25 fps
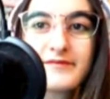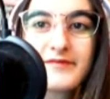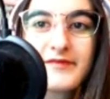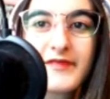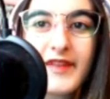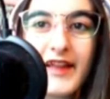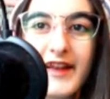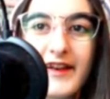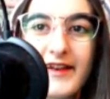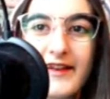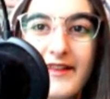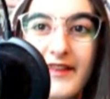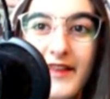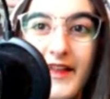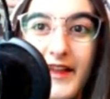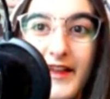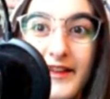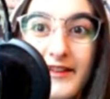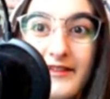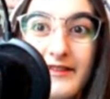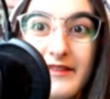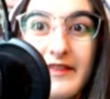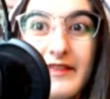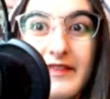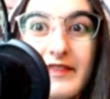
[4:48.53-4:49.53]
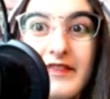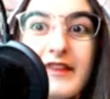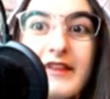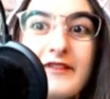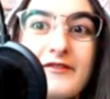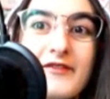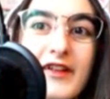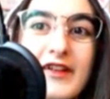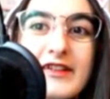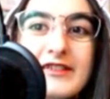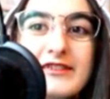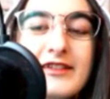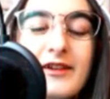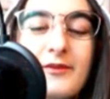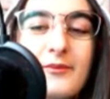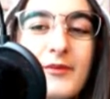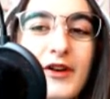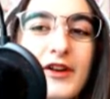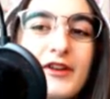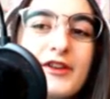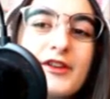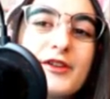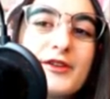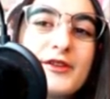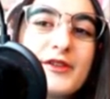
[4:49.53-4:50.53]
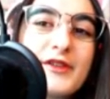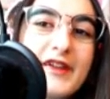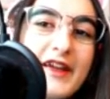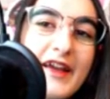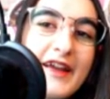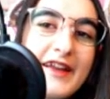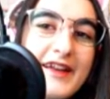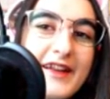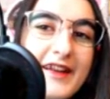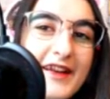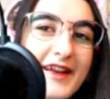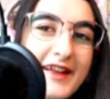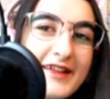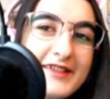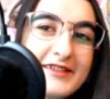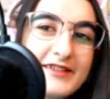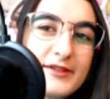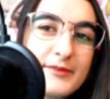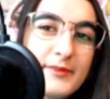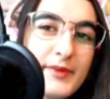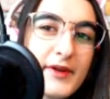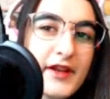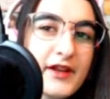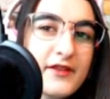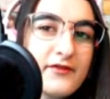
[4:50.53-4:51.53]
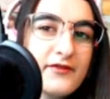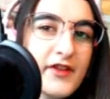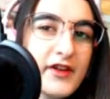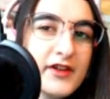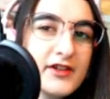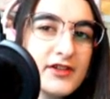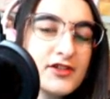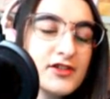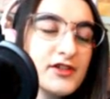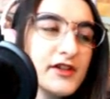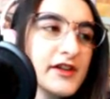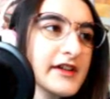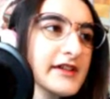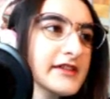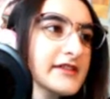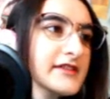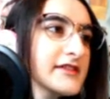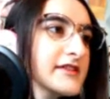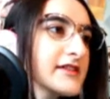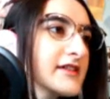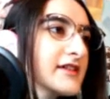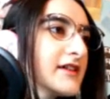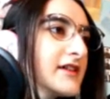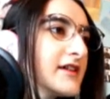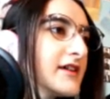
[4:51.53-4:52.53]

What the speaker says: kind of like living somewhere new, you kind of need to be adventurous.